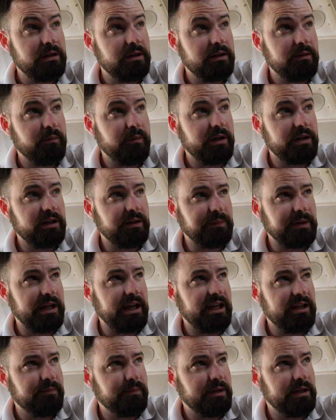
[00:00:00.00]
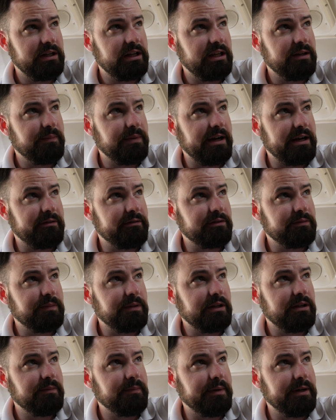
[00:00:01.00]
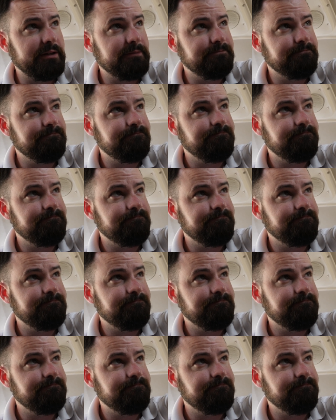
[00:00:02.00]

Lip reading: I'm waiting on my AMP to get back with me, but